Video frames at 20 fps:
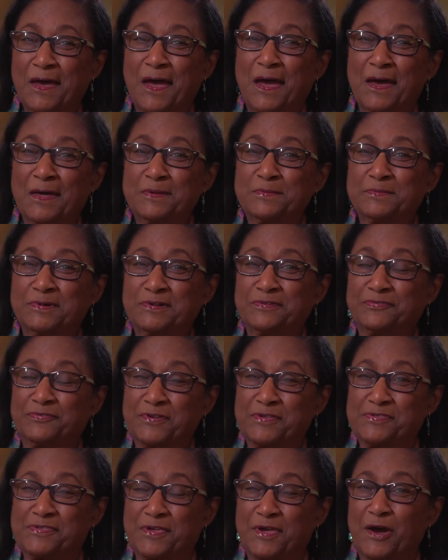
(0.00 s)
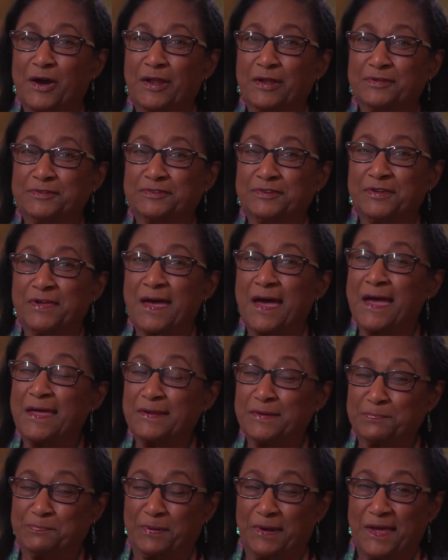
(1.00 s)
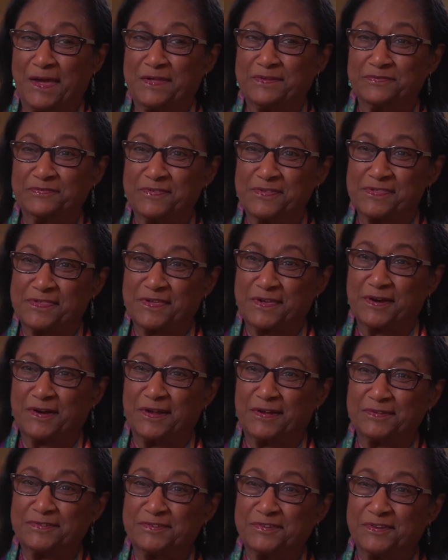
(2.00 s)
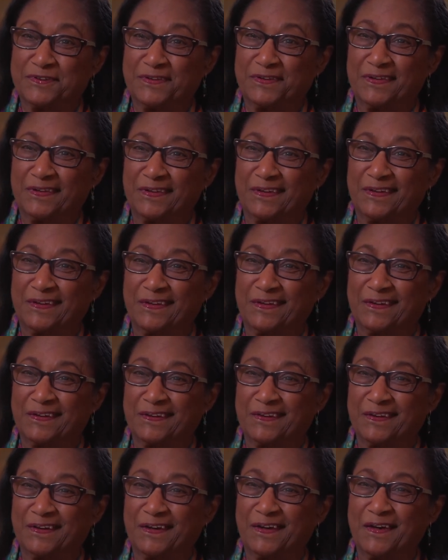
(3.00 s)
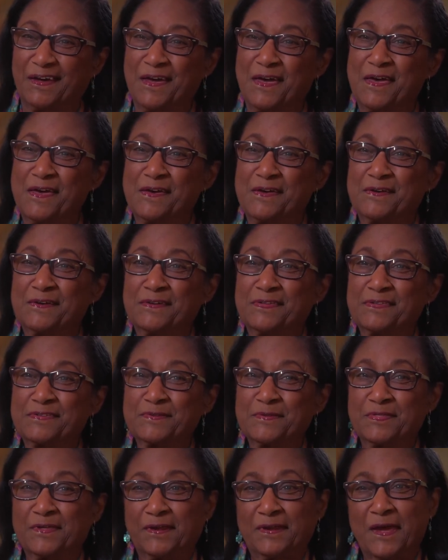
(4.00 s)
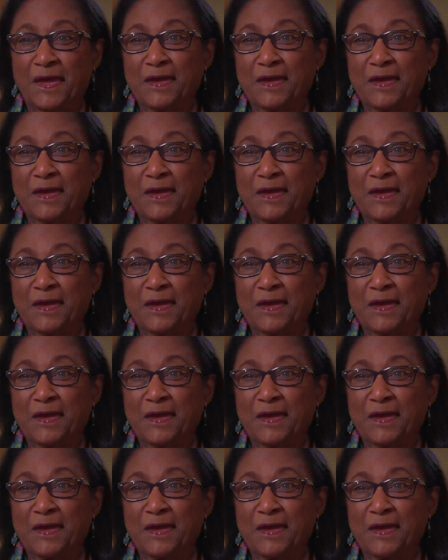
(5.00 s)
animal physiology and plant physiology so that